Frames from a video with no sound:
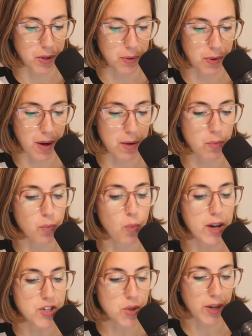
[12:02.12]
and
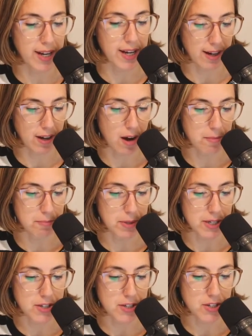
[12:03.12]
what you can accomplish,